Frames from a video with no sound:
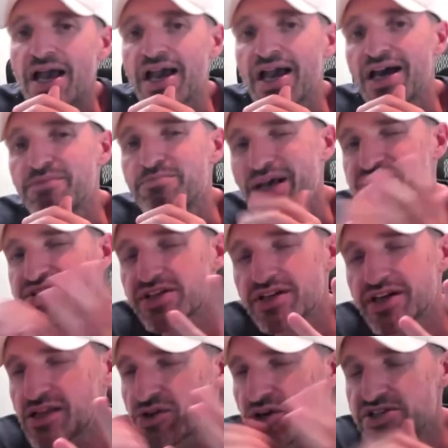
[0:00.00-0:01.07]
And
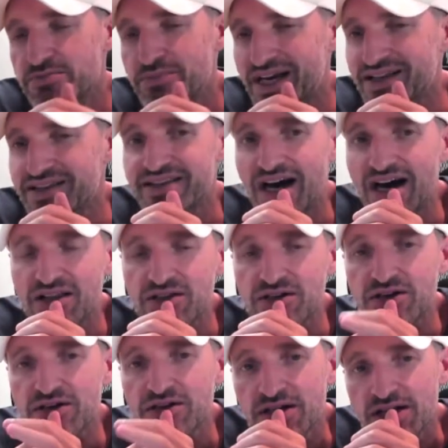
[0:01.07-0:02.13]
basically, I lost about a
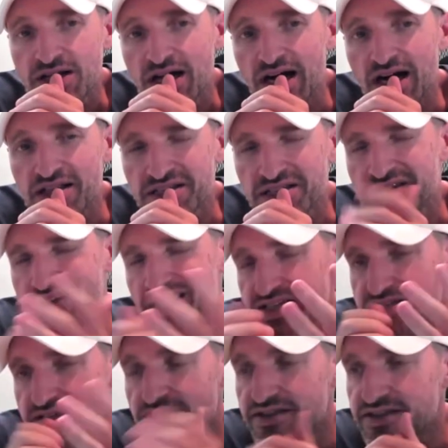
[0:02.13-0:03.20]
dollar, a little
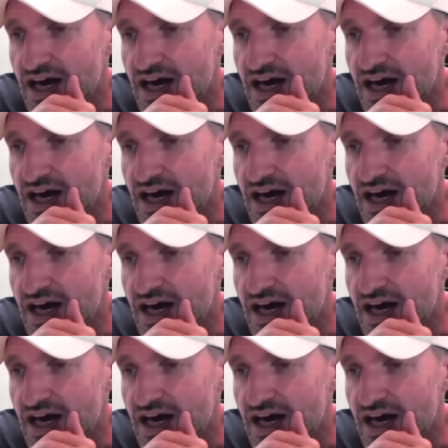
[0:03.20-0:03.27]
less than a